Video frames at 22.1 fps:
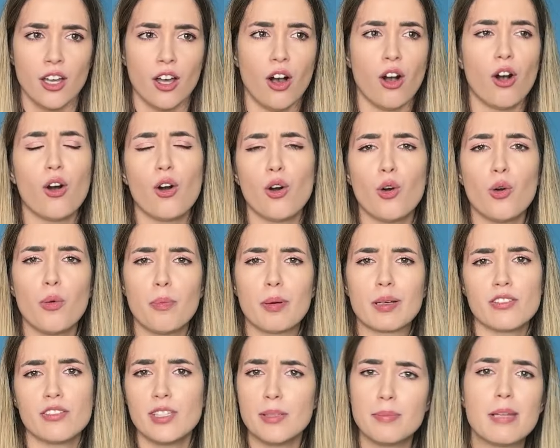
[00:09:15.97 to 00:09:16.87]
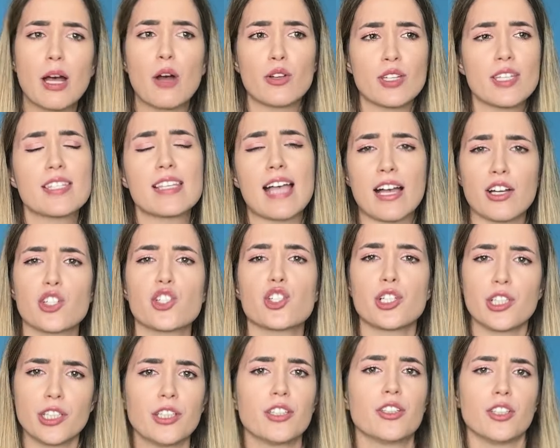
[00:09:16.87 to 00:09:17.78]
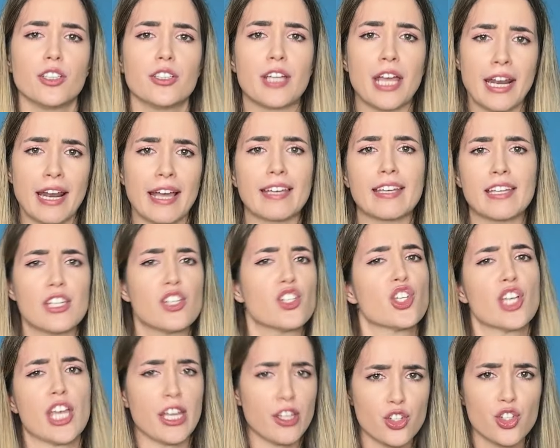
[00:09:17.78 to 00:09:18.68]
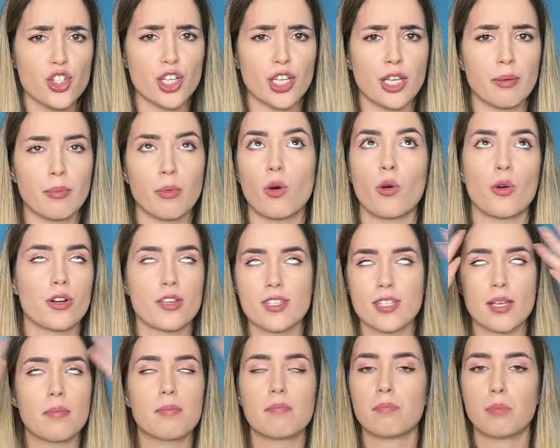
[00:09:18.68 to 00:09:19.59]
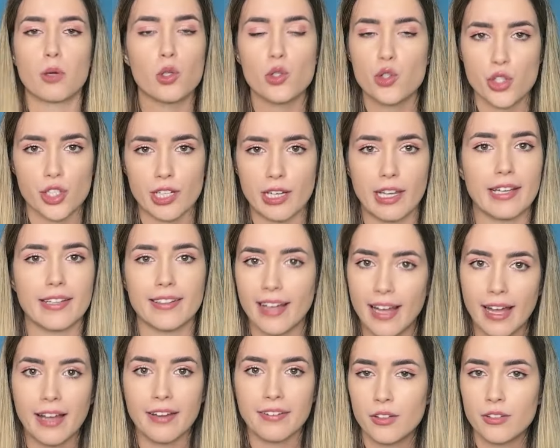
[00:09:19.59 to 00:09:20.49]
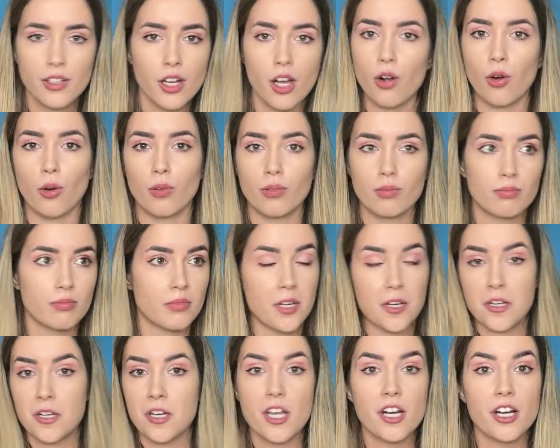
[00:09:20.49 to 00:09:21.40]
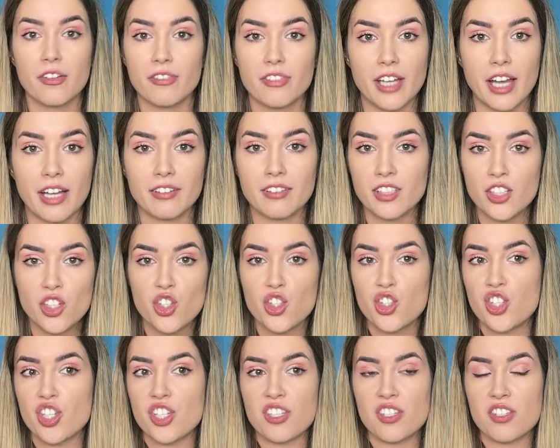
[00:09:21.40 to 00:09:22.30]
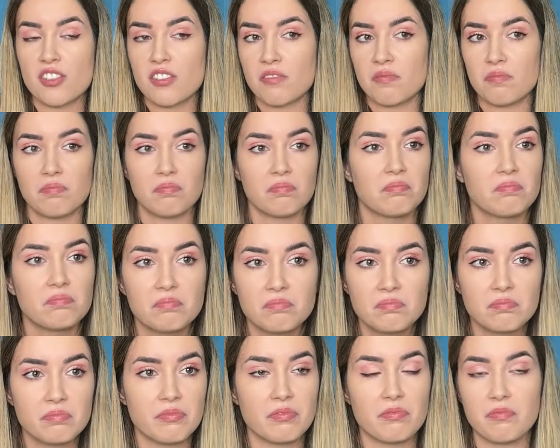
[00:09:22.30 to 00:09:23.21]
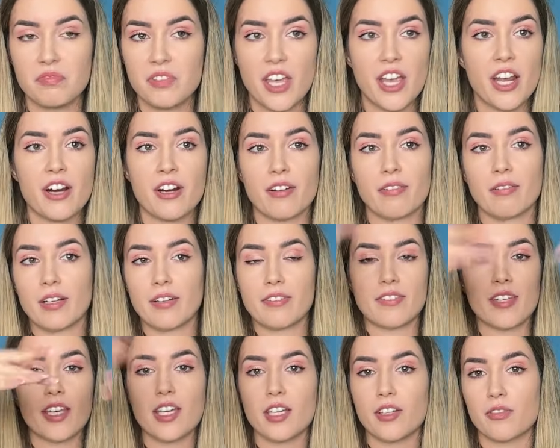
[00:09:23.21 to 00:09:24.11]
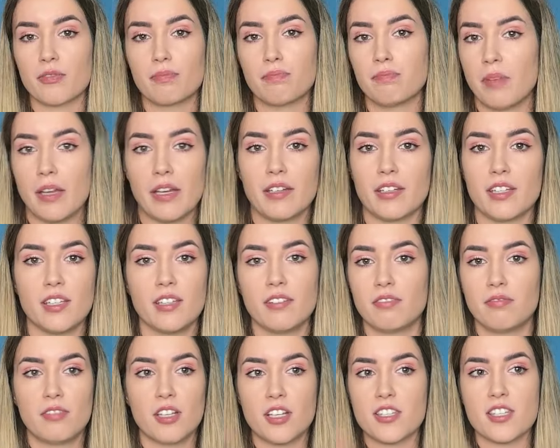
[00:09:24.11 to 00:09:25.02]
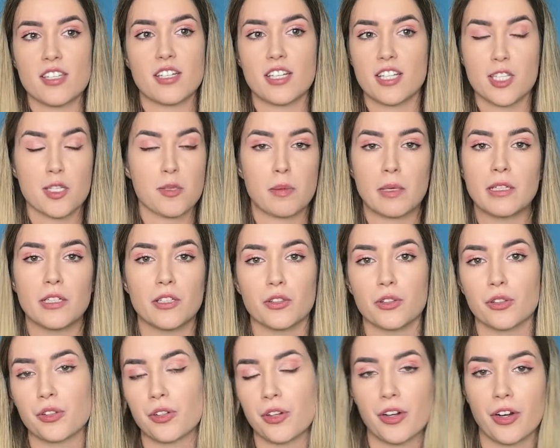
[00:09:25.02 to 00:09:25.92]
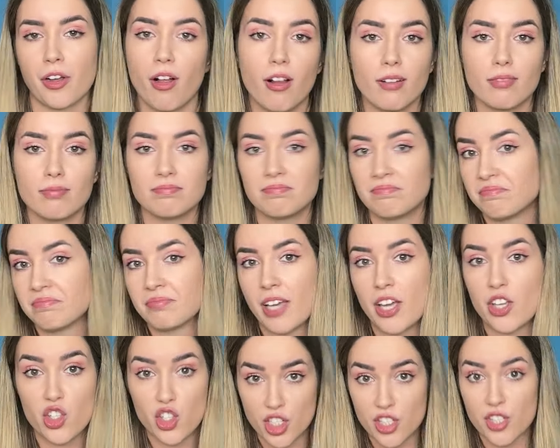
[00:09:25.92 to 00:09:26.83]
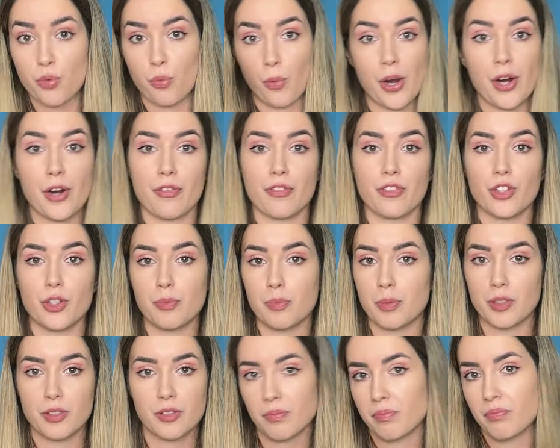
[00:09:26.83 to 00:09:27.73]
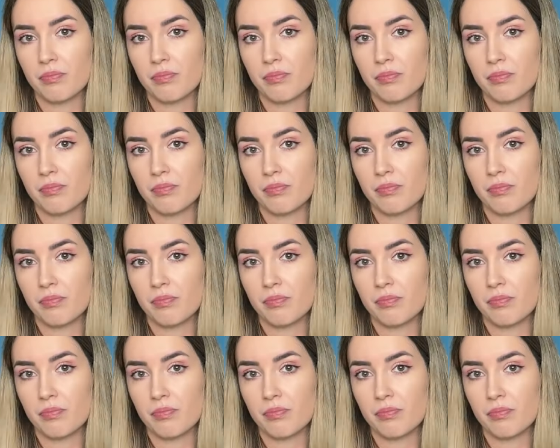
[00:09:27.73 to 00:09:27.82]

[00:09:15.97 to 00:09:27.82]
oh, but deep down he's actually good and I can change him or some bullshit like that. No, none of that. He's just there, a dick, and he doesn't explain it to her at all. And she's aware of it, but